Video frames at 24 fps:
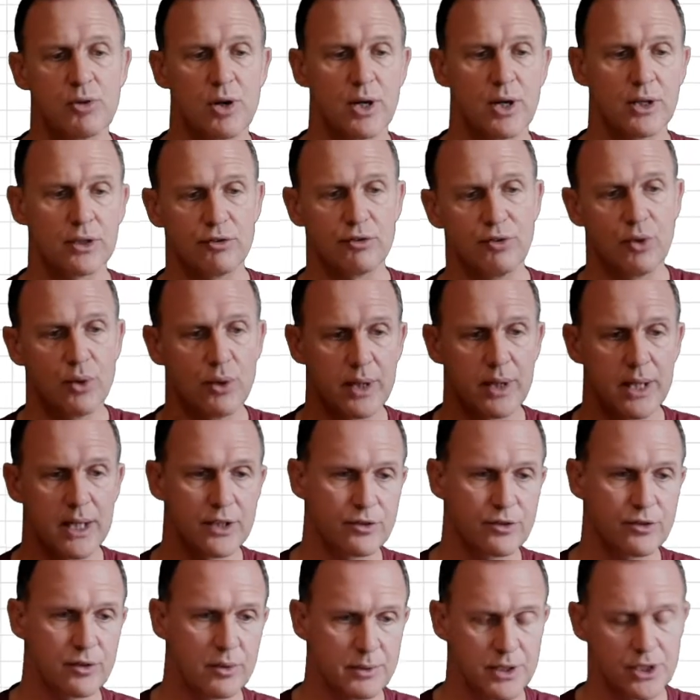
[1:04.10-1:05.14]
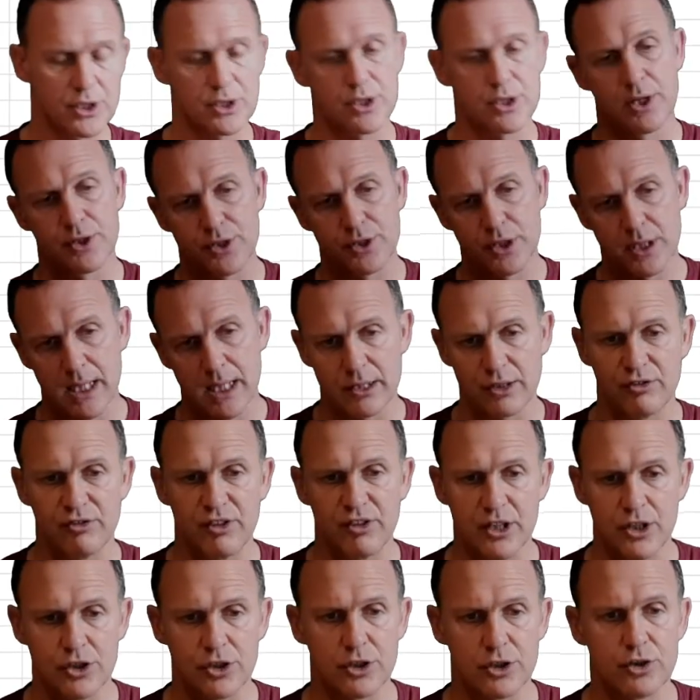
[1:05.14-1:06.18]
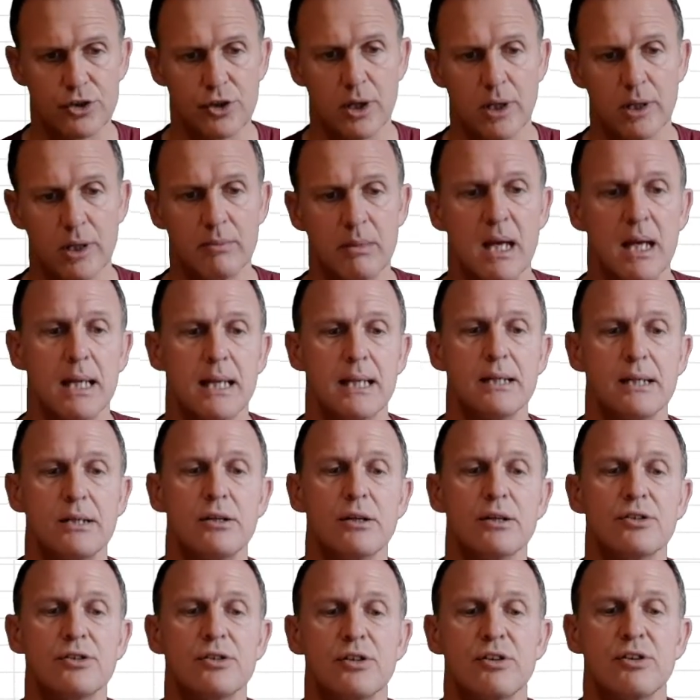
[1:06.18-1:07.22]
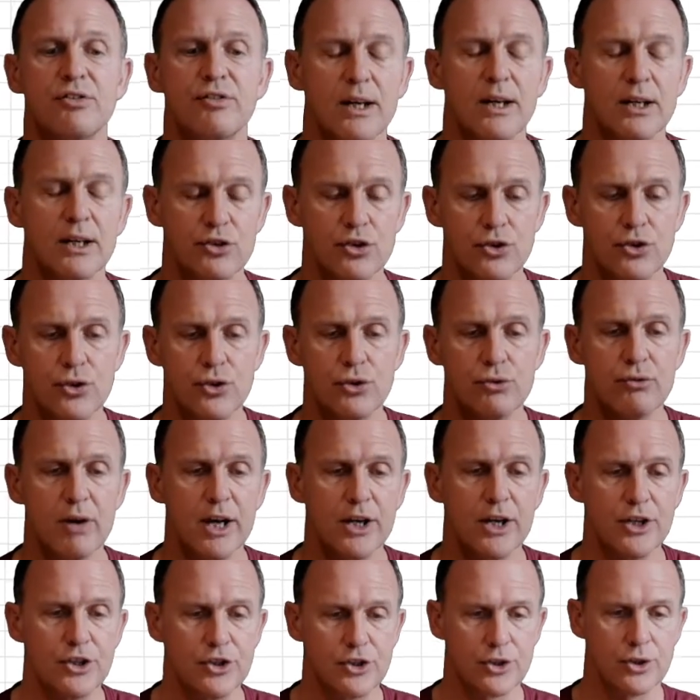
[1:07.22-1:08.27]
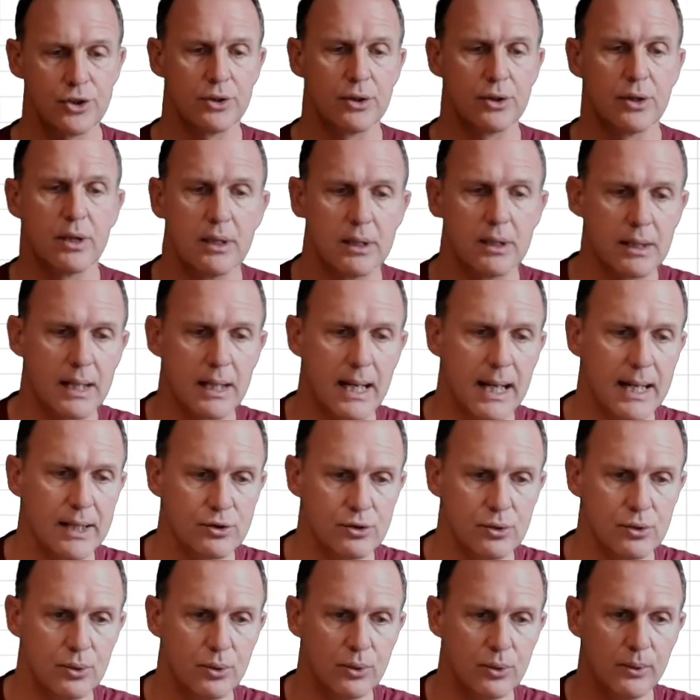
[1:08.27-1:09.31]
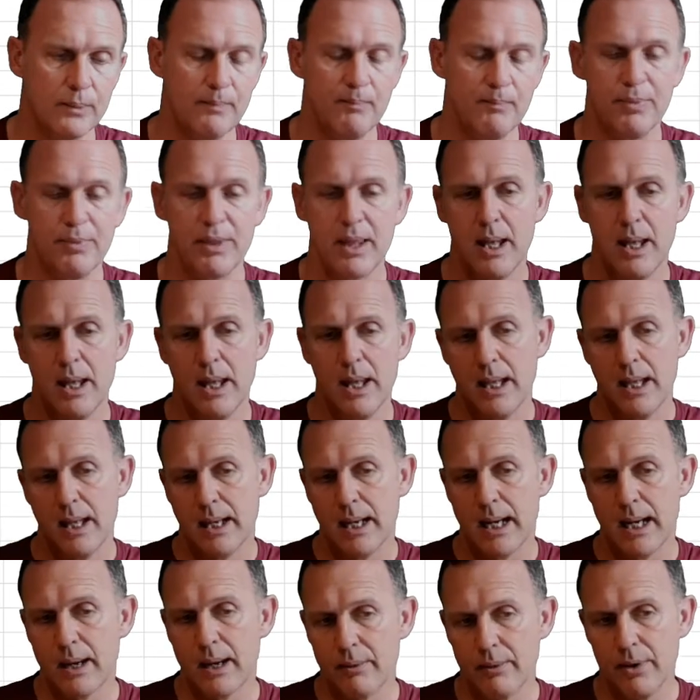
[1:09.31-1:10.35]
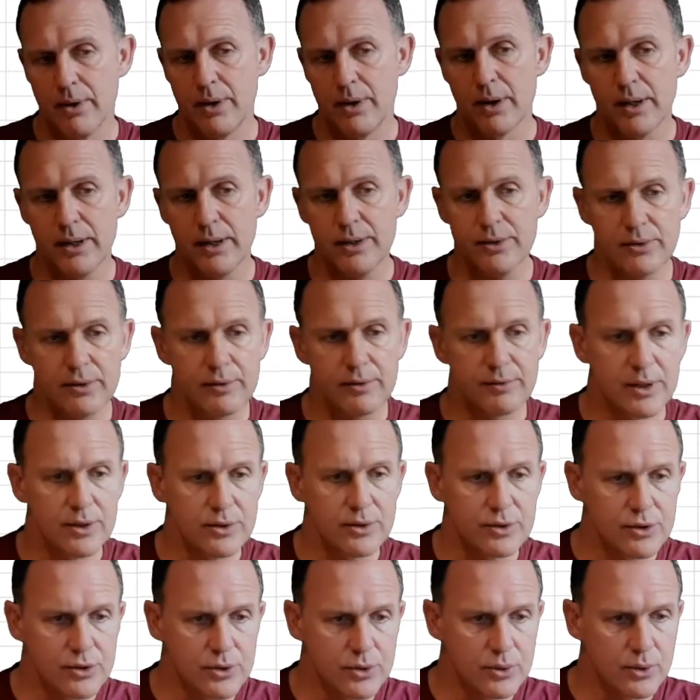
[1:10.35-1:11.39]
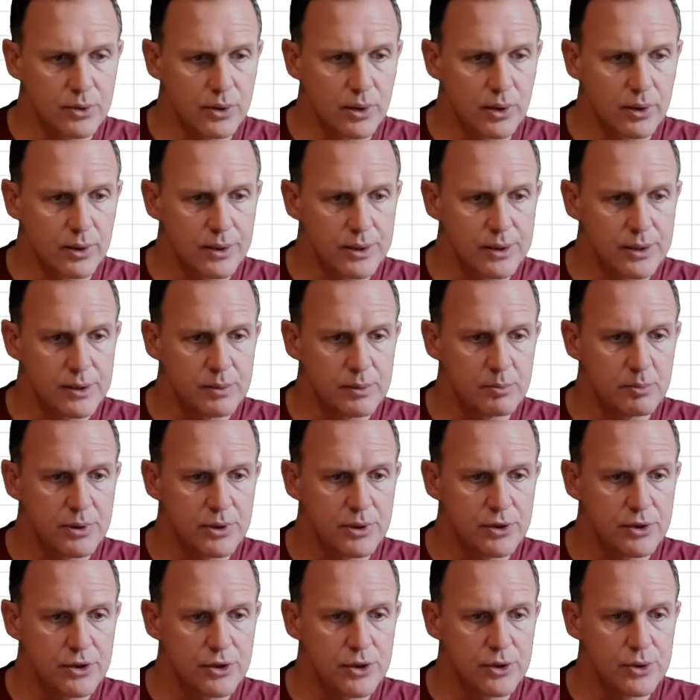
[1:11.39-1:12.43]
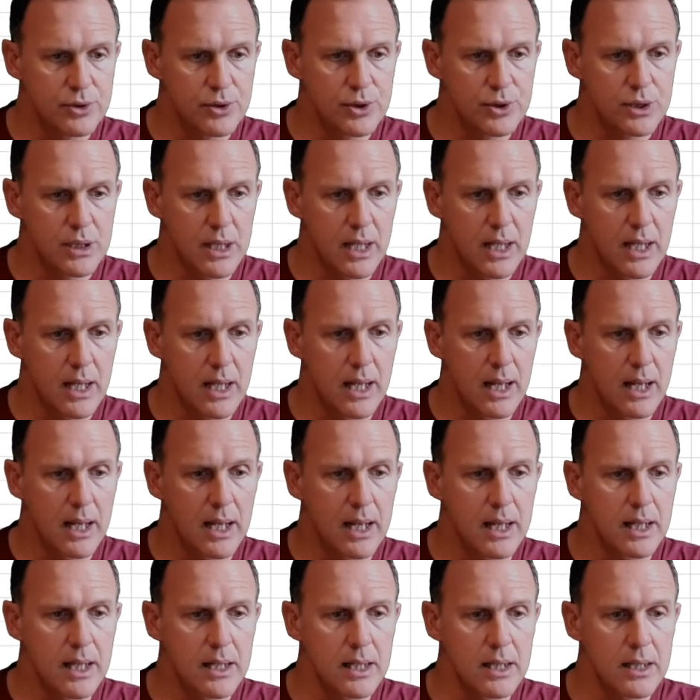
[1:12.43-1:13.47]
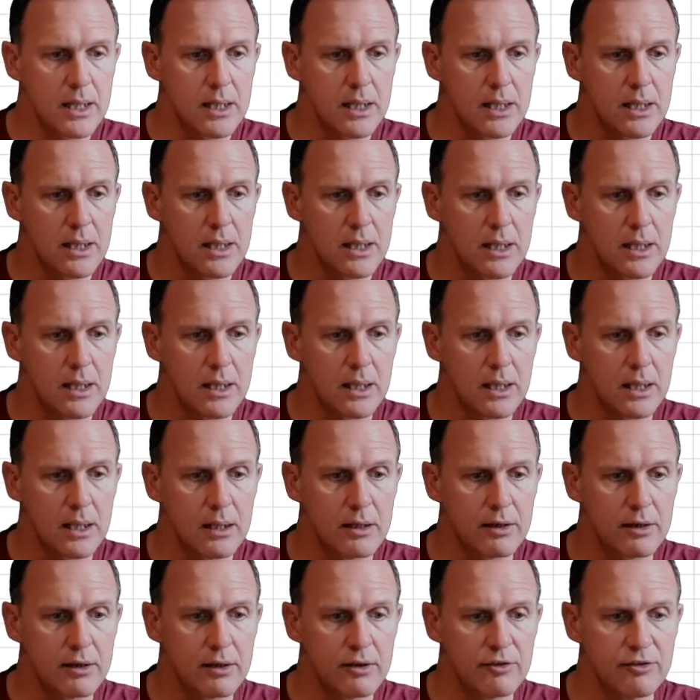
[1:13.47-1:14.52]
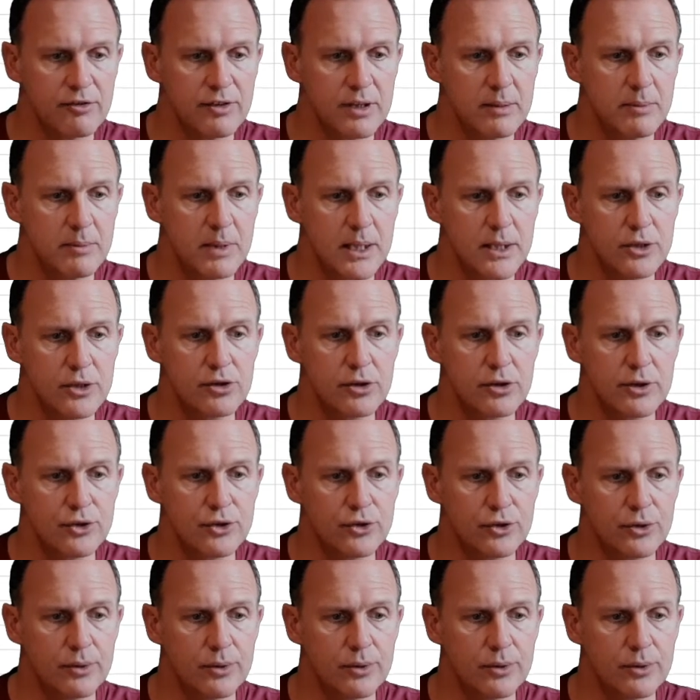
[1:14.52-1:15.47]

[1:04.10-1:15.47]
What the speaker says: the 4 hours from the starting and the finishing time, it doesn't affect the duration at all. Now neither of those two guys produced a VBA solution,